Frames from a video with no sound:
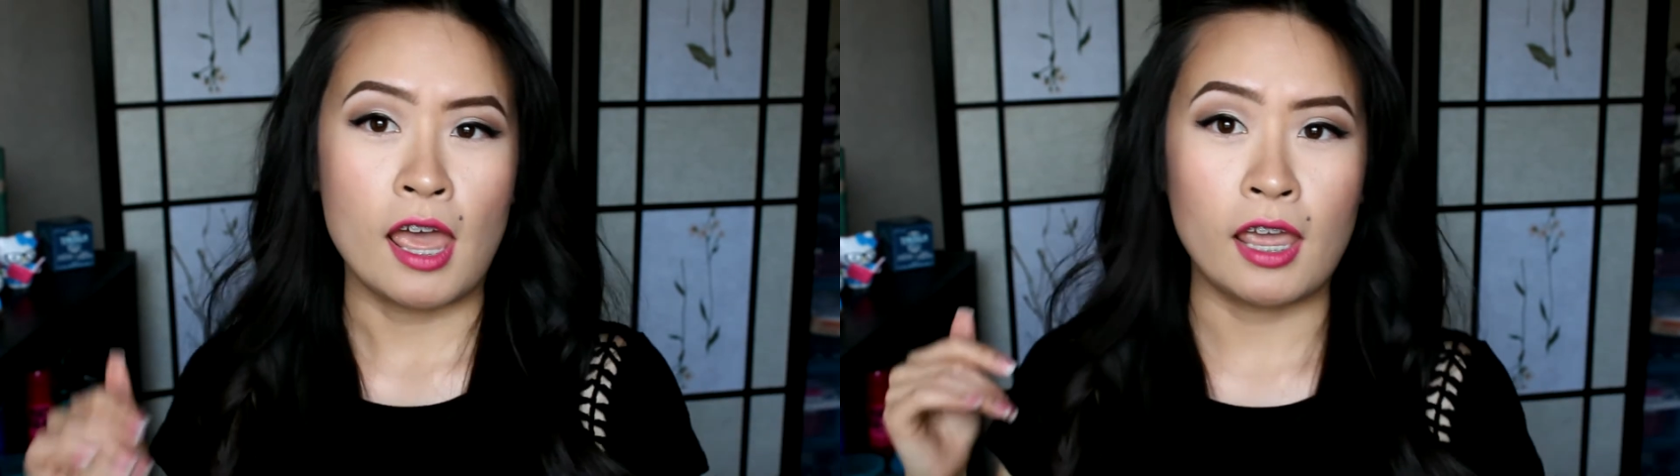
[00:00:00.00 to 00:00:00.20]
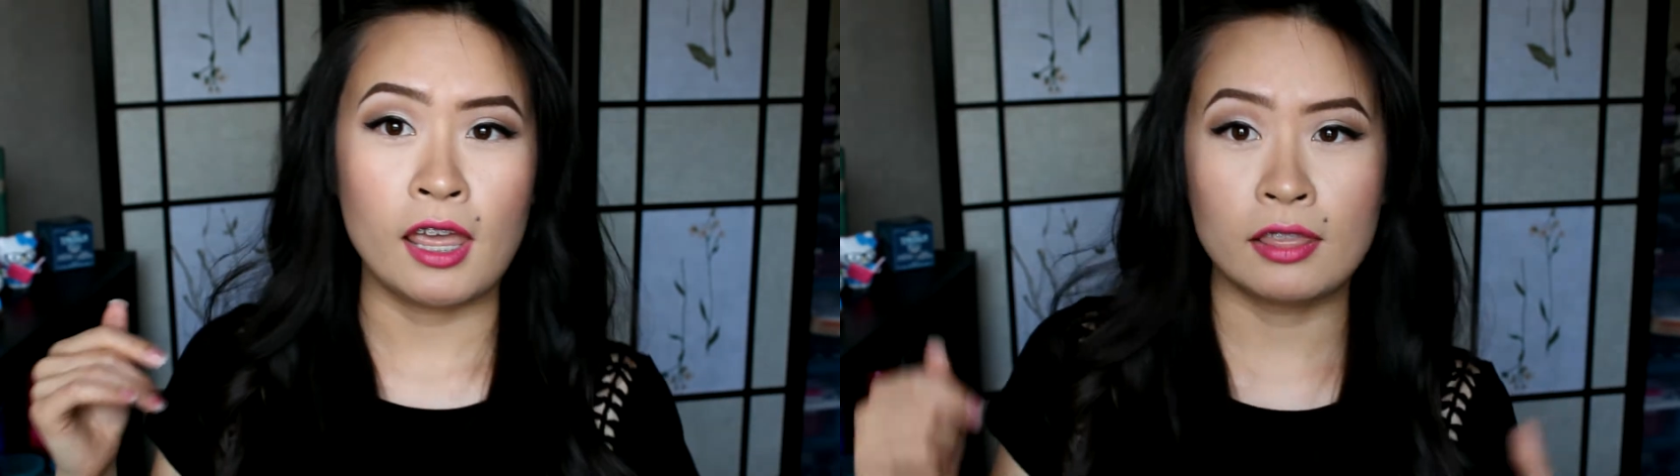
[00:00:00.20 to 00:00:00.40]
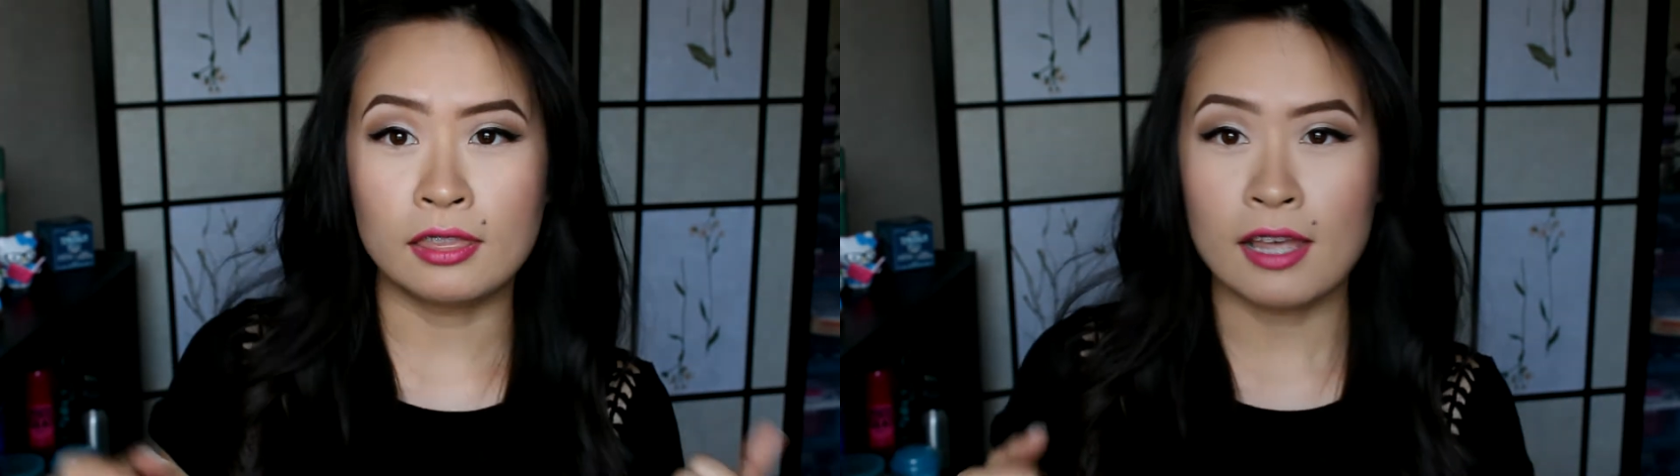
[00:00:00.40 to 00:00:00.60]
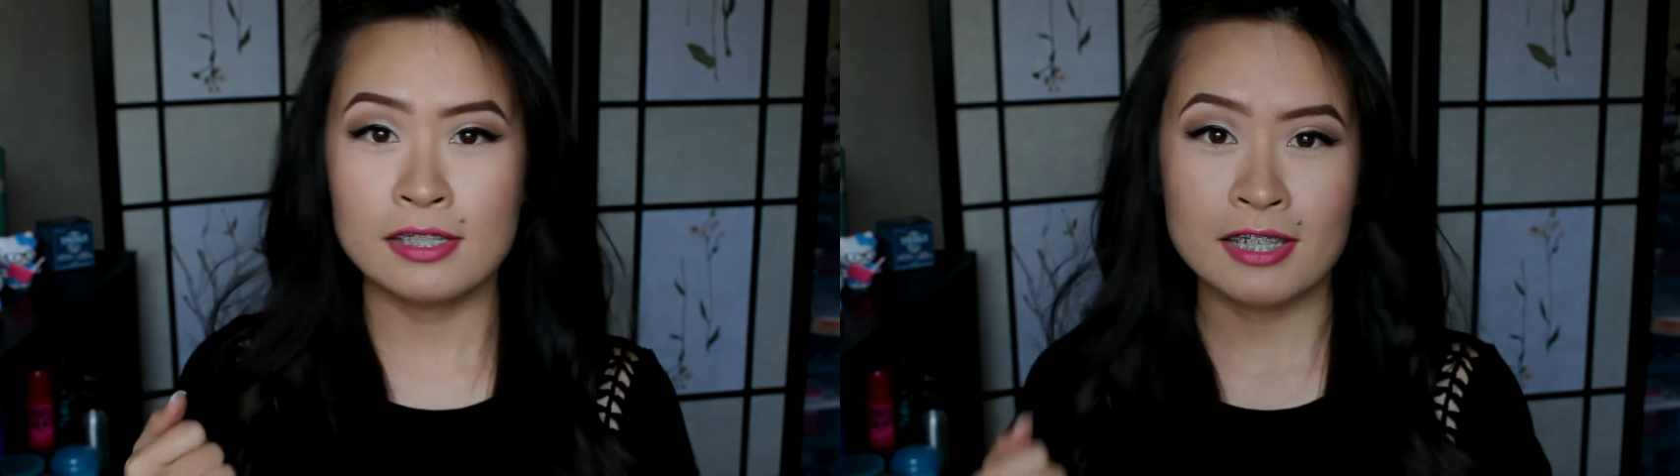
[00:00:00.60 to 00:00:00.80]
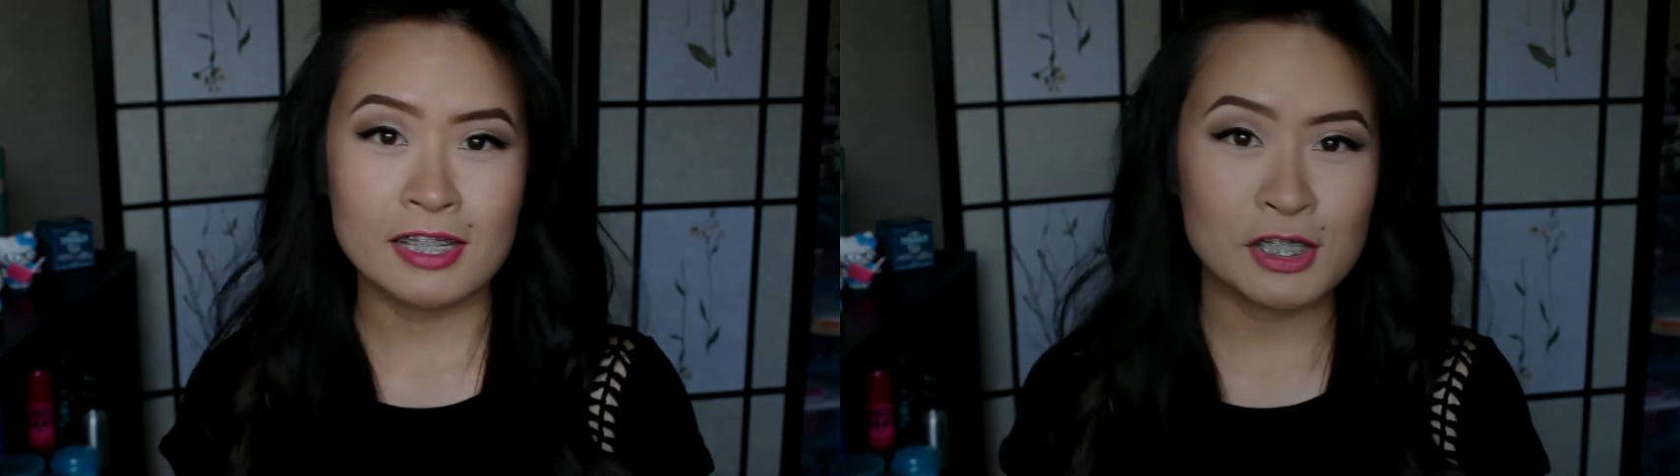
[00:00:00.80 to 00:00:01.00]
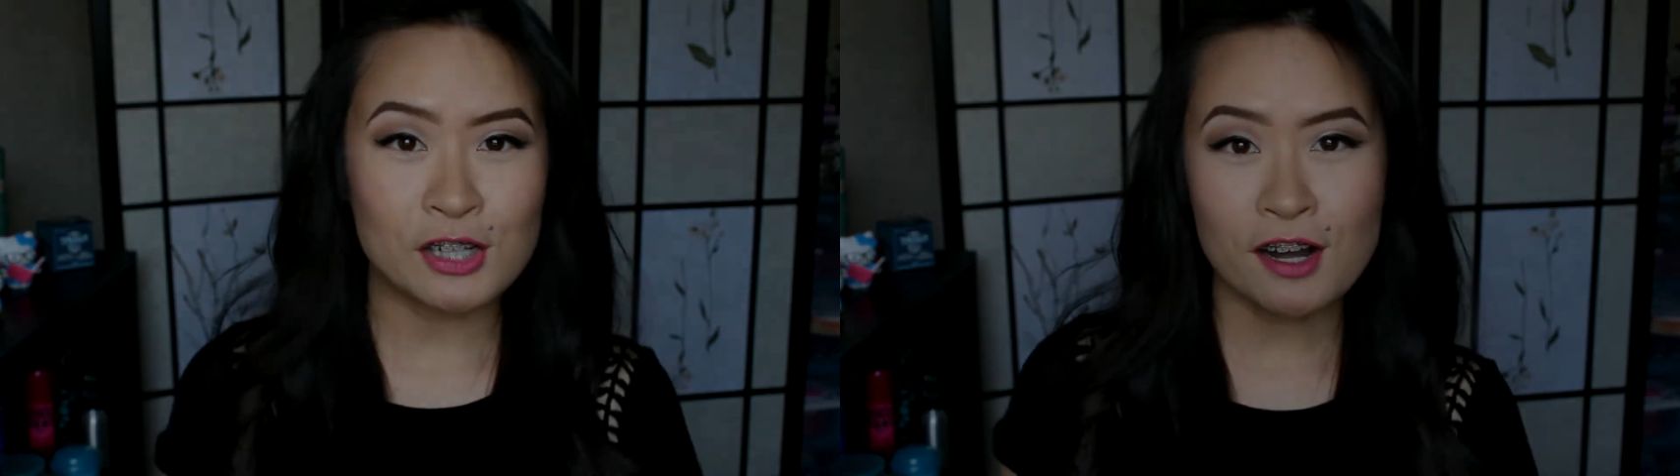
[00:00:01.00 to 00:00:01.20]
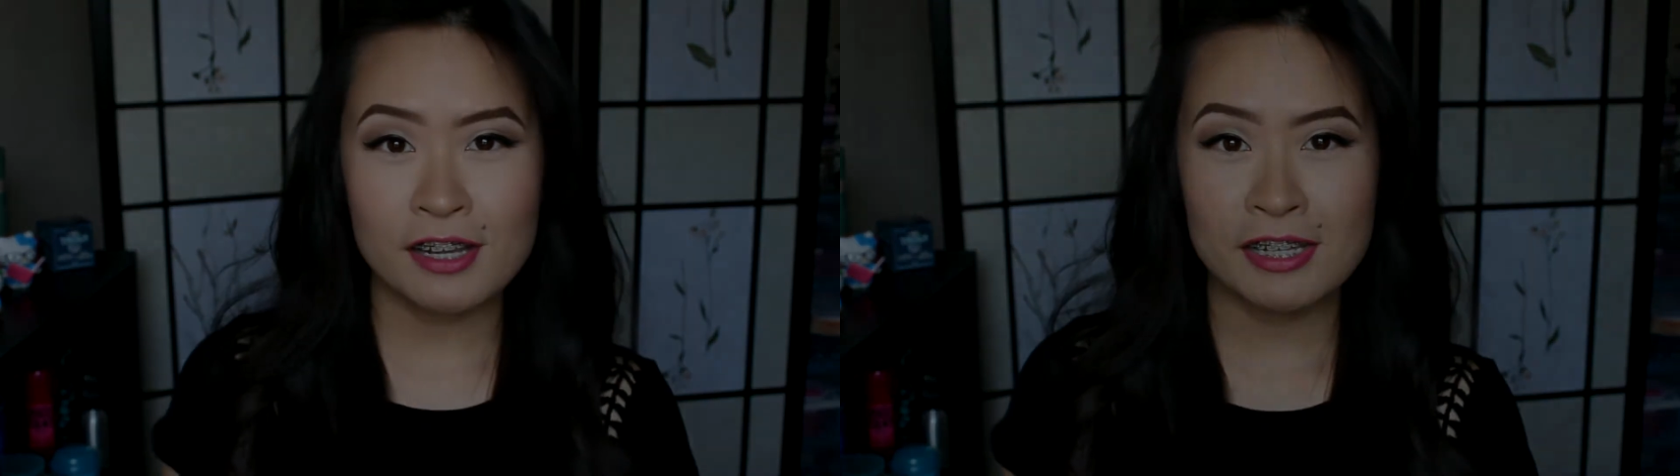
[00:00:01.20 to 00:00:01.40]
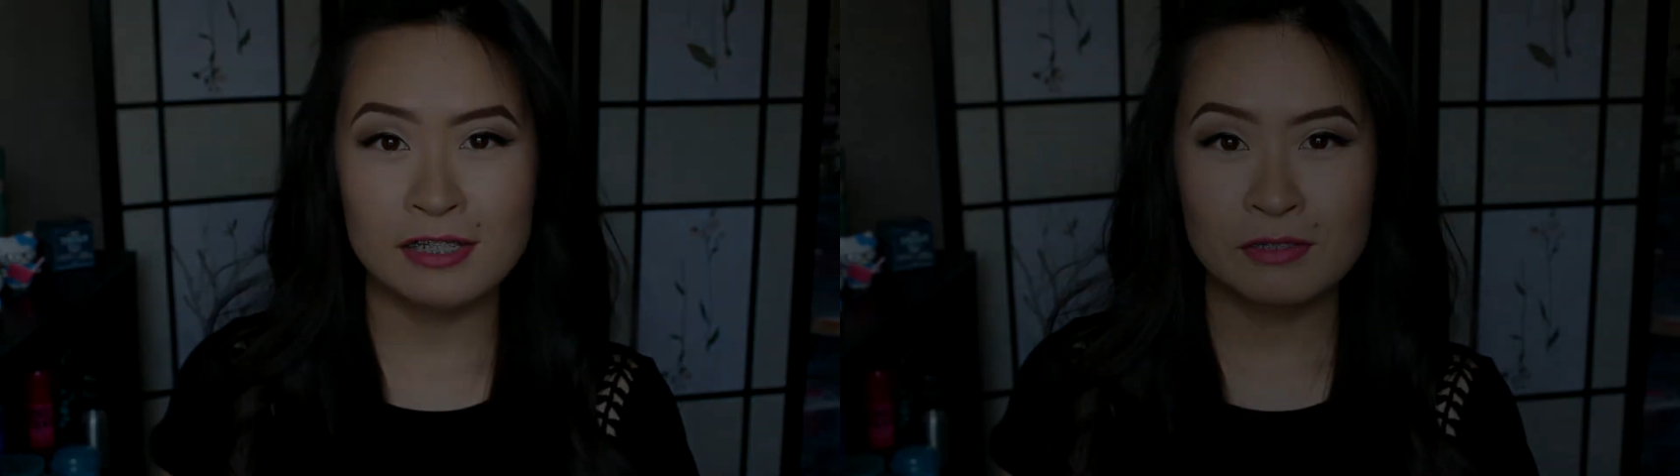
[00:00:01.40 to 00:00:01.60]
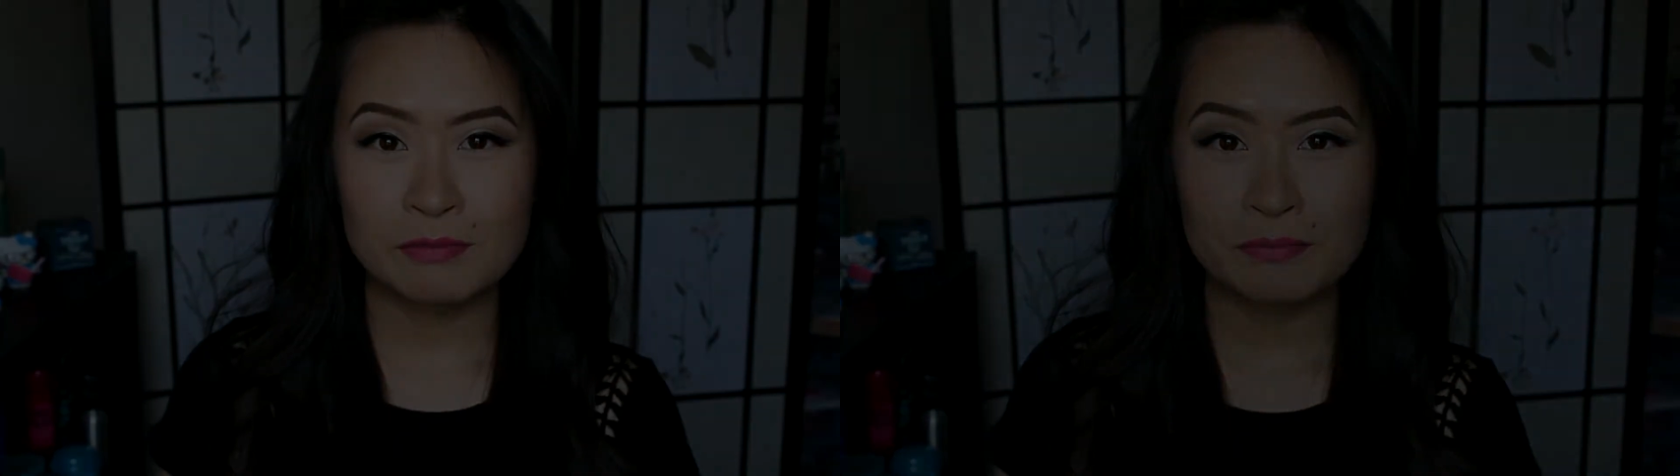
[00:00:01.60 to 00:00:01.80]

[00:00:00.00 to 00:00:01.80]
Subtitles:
and let's get started.